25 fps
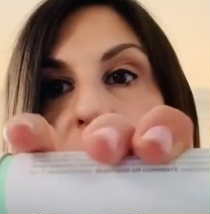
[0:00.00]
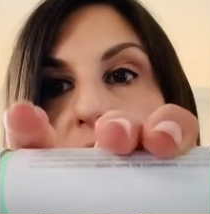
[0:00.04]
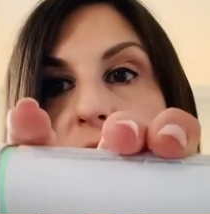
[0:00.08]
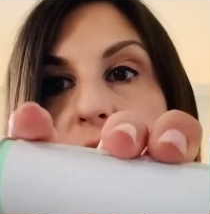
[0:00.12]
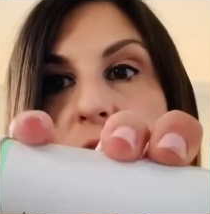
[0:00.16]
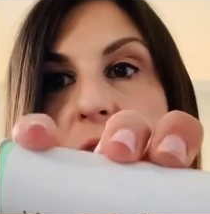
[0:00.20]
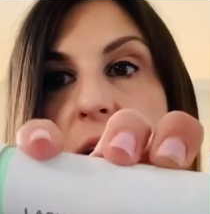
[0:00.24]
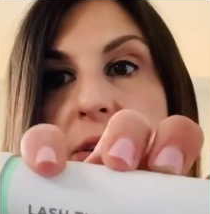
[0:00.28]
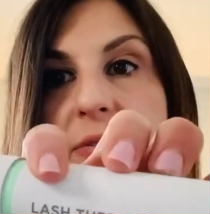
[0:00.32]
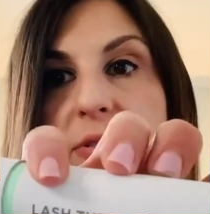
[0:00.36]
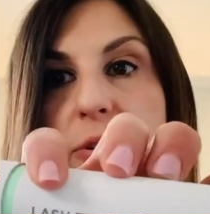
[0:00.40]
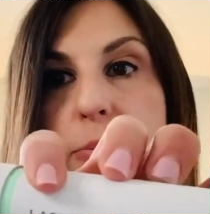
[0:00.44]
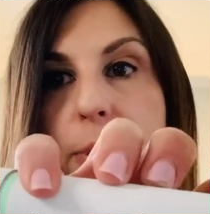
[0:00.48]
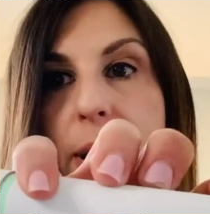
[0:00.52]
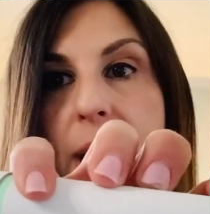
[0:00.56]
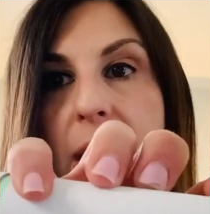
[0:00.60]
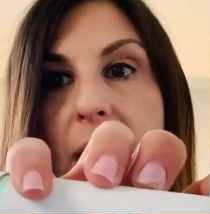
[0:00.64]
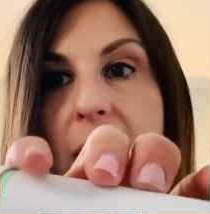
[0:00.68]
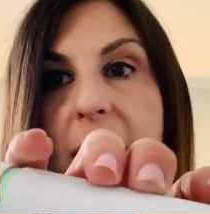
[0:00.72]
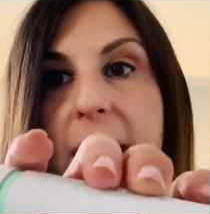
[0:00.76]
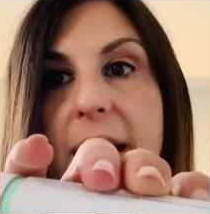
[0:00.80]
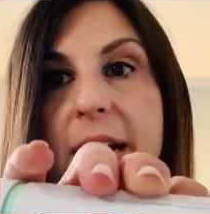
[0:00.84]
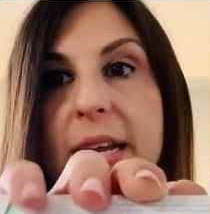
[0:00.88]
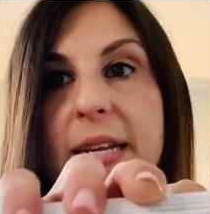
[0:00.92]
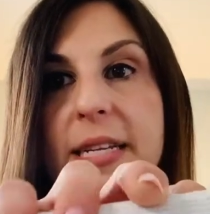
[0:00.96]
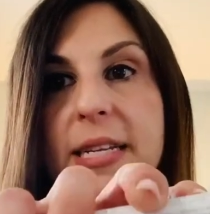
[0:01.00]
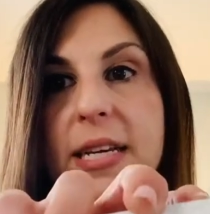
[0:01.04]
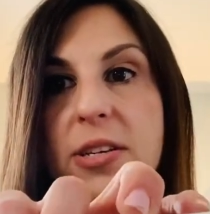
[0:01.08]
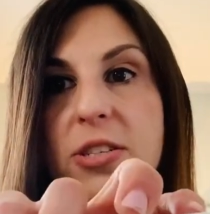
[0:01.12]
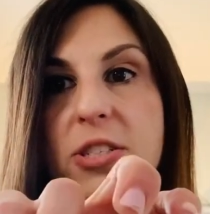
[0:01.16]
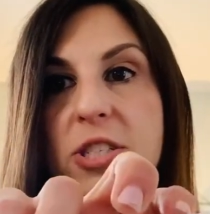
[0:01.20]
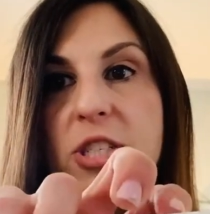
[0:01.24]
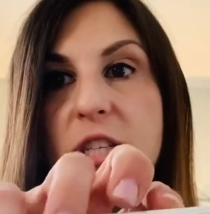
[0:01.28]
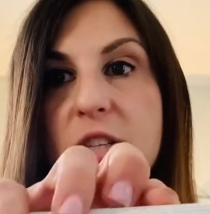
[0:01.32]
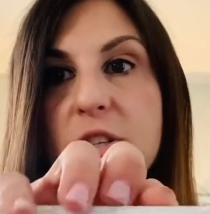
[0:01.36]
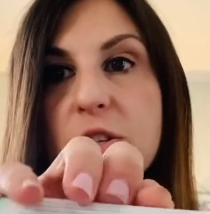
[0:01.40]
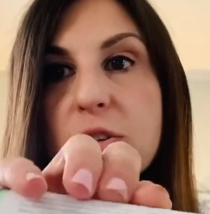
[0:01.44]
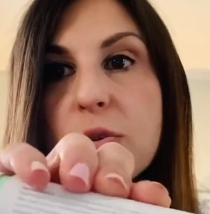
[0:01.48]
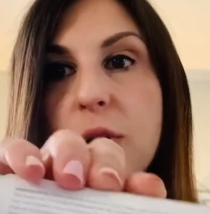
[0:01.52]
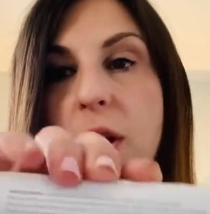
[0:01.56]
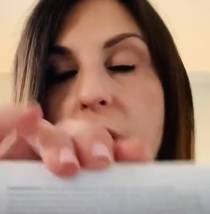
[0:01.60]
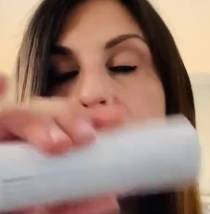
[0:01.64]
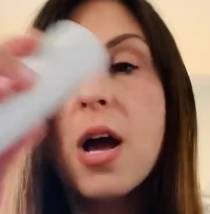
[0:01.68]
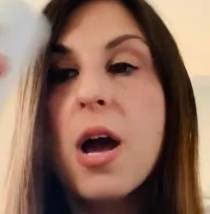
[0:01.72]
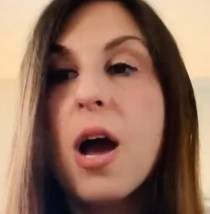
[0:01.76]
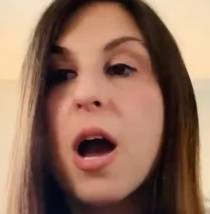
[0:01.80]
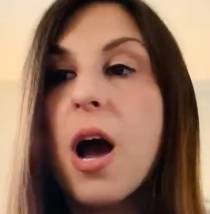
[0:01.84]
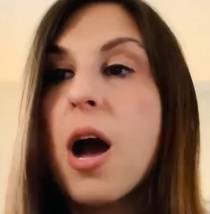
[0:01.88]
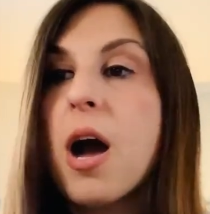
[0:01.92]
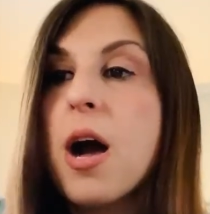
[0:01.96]
travel pack. It tells you
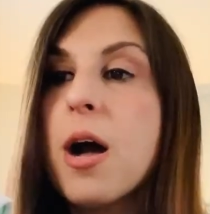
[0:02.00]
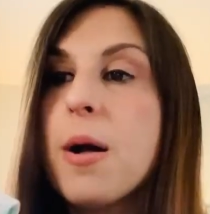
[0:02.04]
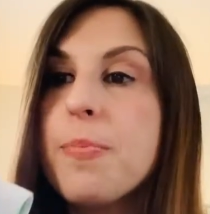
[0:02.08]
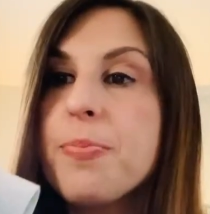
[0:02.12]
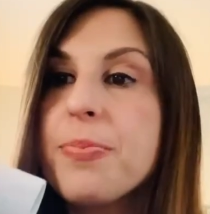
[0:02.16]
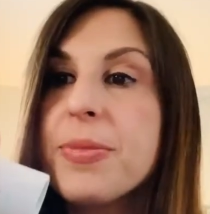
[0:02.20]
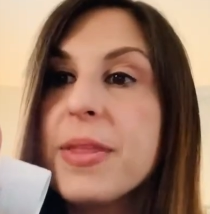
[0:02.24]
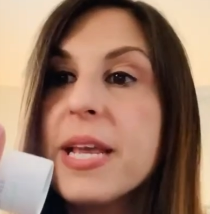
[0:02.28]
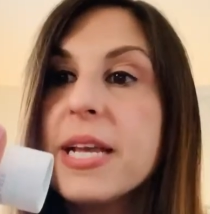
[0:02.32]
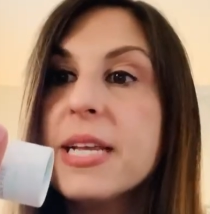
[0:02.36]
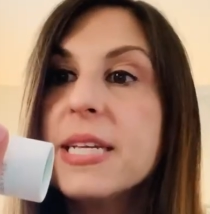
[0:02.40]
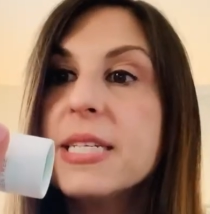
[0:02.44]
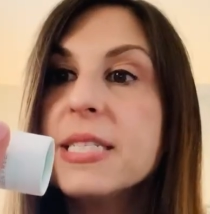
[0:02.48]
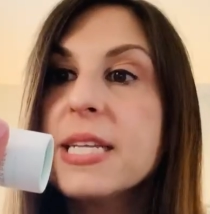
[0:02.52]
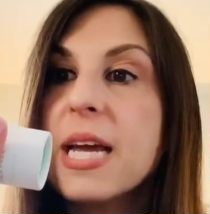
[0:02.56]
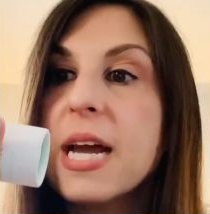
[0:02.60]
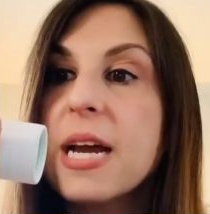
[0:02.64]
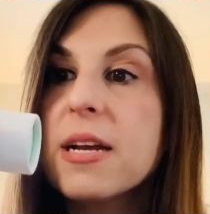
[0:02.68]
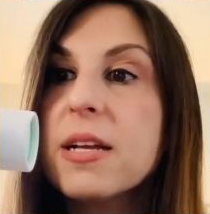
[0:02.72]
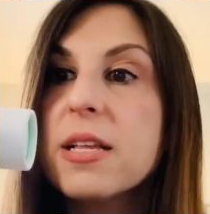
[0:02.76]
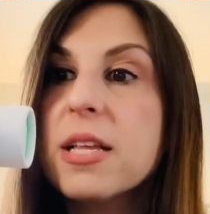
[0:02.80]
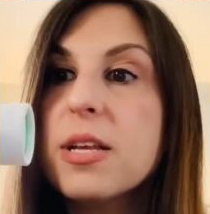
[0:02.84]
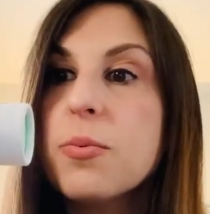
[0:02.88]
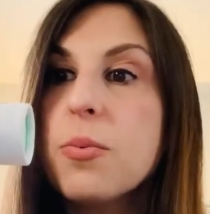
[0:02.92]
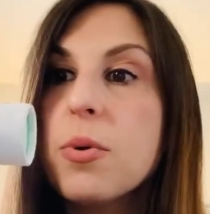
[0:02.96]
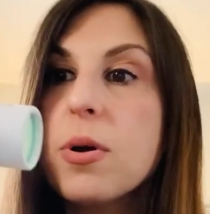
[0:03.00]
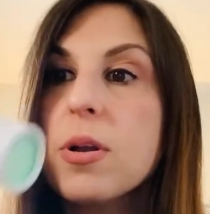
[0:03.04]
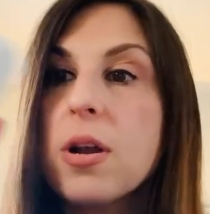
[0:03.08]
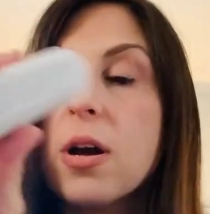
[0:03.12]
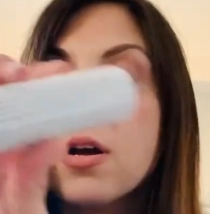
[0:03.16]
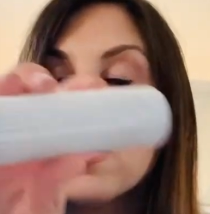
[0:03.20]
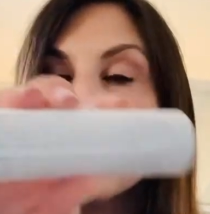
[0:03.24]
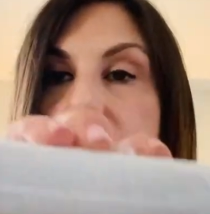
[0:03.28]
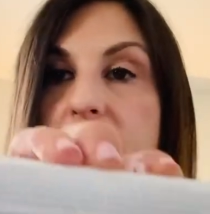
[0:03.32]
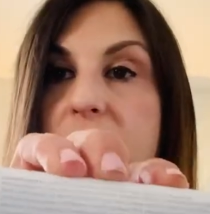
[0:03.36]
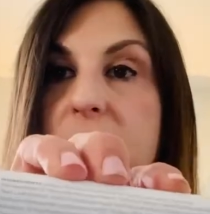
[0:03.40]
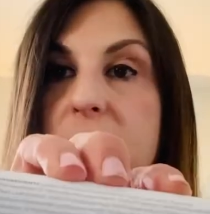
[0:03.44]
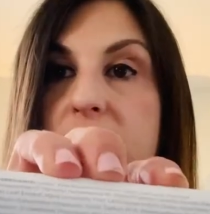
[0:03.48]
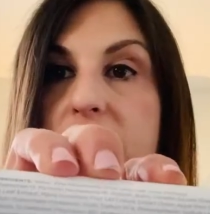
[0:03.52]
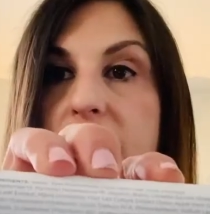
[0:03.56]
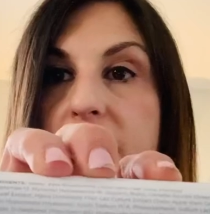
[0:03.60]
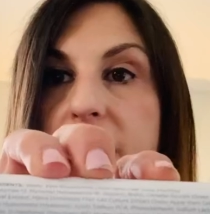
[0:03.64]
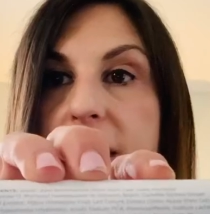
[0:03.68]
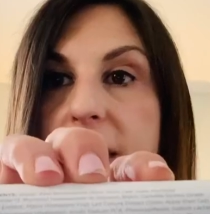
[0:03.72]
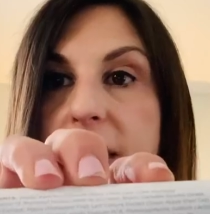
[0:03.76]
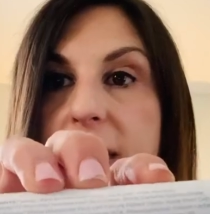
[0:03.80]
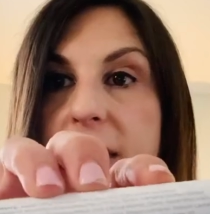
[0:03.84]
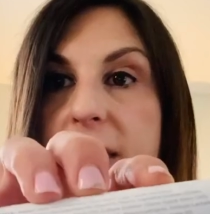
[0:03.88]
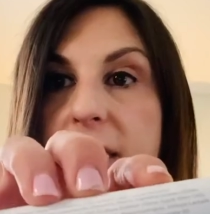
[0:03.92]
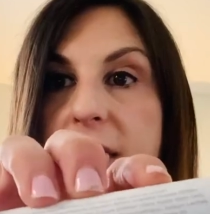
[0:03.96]
um, exactly what all the
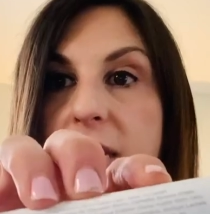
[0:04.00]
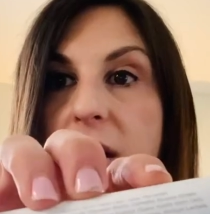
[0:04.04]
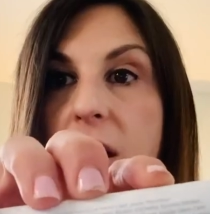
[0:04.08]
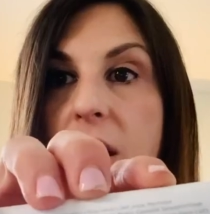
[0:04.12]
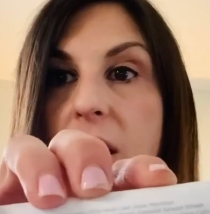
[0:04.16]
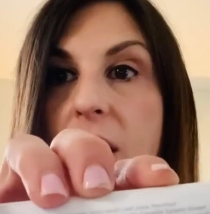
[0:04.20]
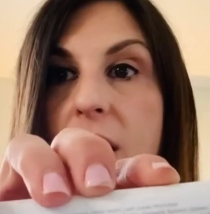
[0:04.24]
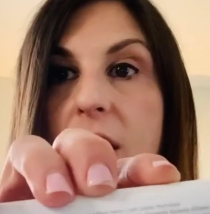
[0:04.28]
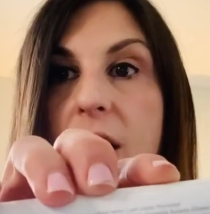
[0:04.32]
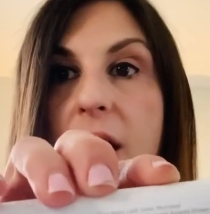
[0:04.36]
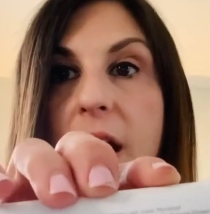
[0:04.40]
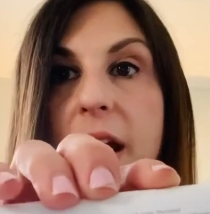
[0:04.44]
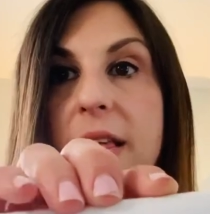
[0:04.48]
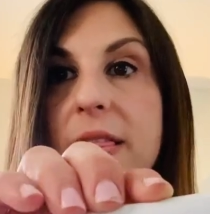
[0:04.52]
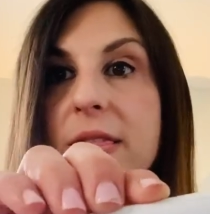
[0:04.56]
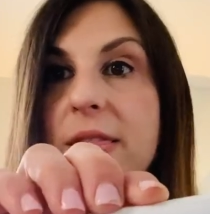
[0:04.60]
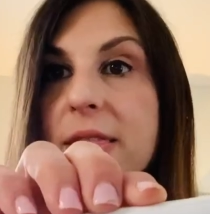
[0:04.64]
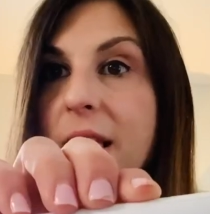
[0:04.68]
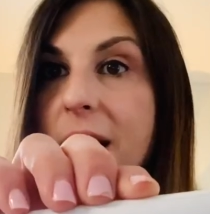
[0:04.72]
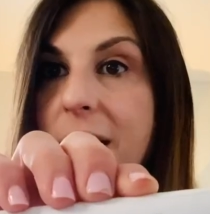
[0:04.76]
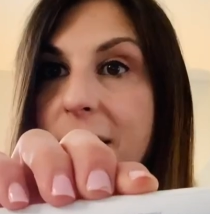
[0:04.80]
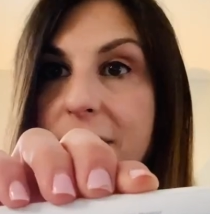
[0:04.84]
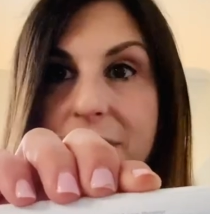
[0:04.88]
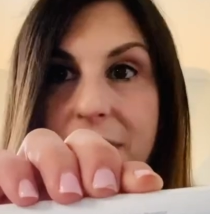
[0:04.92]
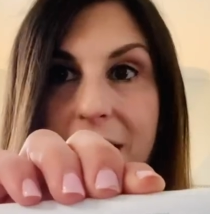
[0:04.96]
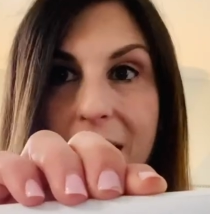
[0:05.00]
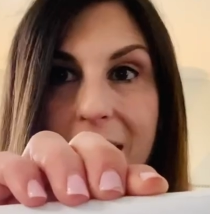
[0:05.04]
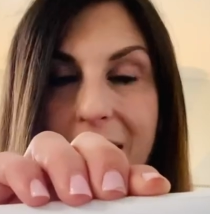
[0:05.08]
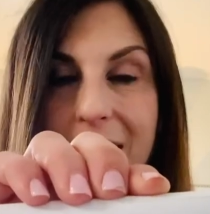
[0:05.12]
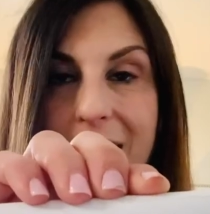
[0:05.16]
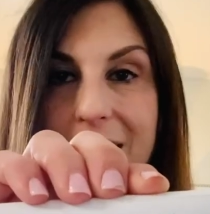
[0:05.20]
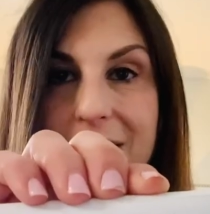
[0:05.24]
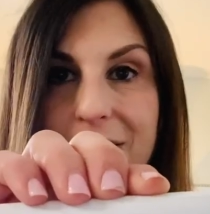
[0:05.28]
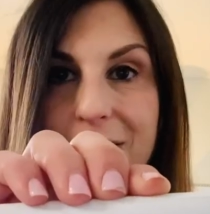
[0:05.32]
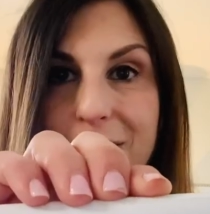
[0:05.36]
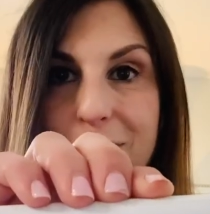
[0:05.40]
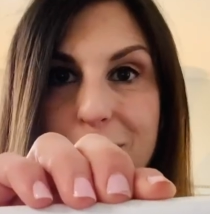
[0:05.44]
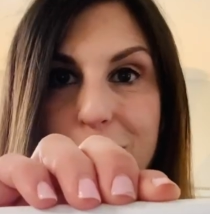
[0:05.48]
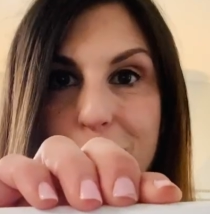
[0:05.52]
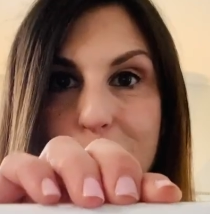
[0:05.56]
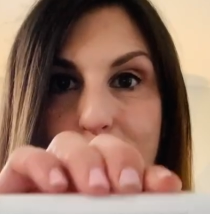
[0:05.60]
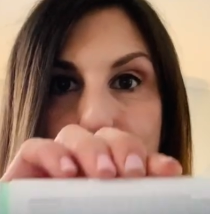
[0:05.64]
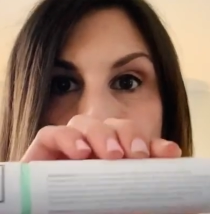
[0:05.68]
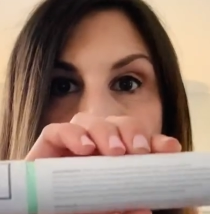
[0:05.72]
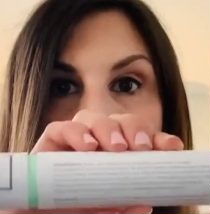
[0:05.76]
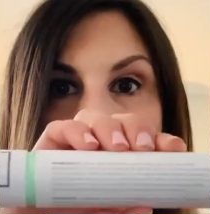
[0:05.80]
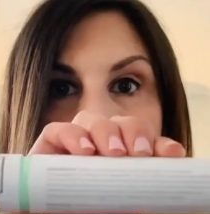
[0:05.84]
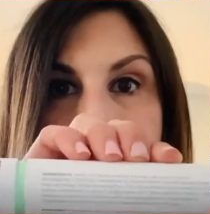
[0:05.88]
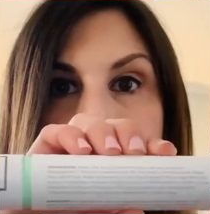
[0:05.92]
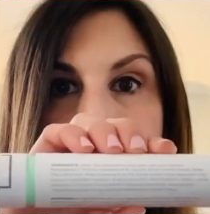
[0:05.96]
ingredients are. I love that. They're just
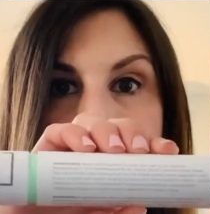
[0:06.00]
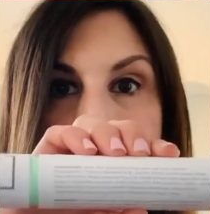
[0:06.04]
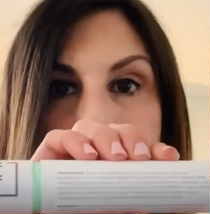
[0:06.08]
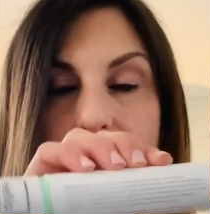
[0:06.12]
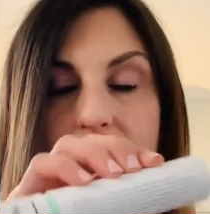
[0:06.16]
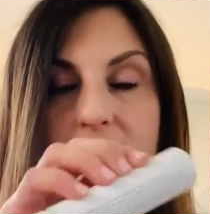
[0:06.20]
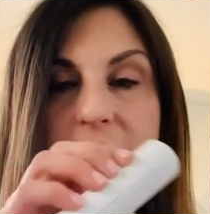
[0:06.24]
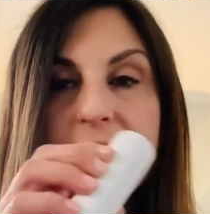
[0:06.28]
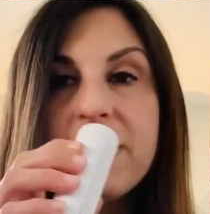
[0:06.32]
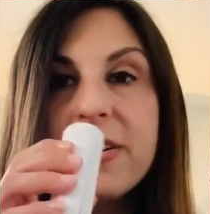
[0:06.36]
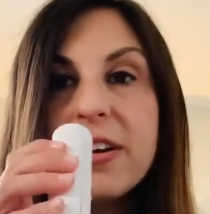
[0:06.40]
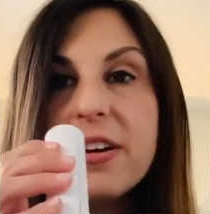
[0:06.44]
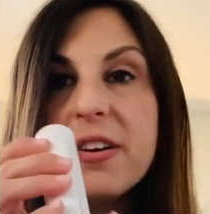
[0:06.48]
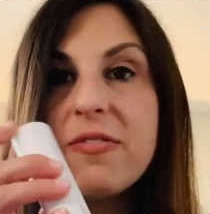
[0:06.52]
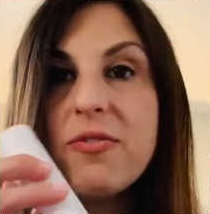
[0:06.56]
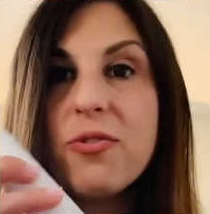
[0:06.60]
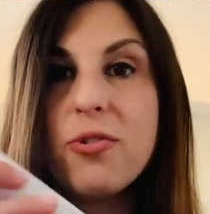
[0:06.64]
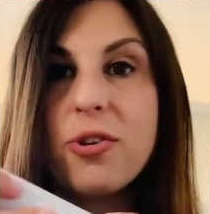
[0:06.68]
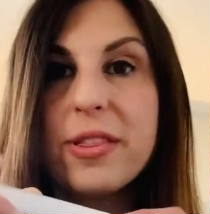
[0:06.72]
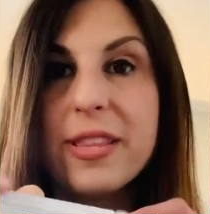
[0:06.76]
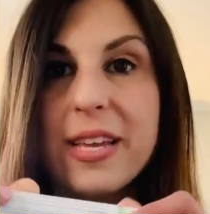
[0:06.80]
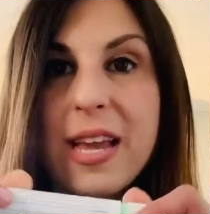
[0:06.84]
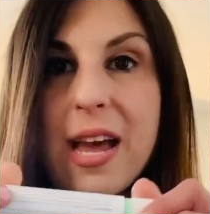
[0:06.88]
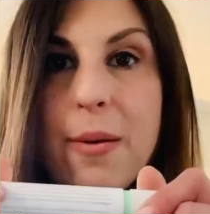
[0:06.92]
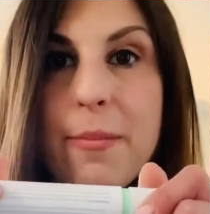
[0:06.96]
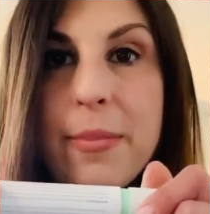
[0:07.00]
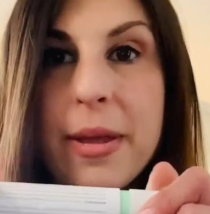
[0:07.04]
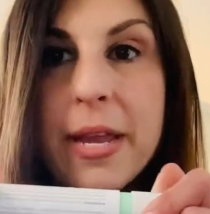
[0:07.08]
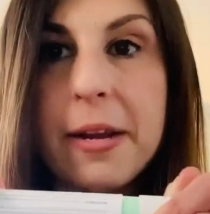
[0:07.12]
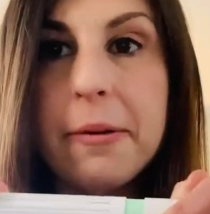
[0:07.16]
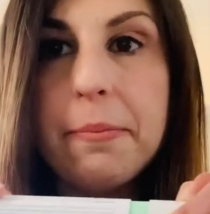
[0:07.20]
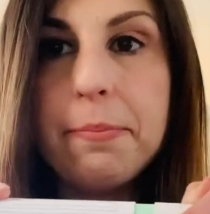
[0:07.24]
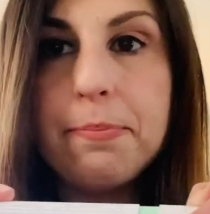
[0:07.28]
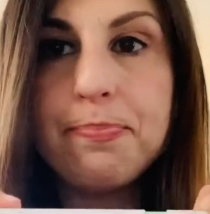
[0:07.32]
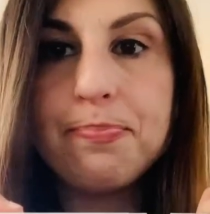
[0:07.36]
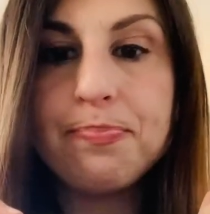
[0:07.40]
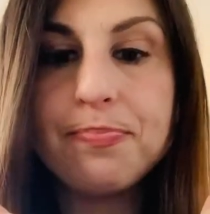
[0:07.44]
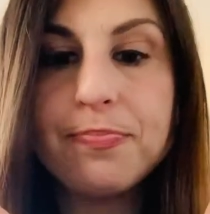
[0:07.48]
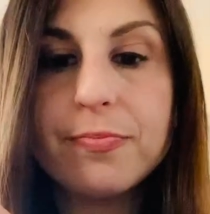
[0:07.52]
really sort of very forthcoming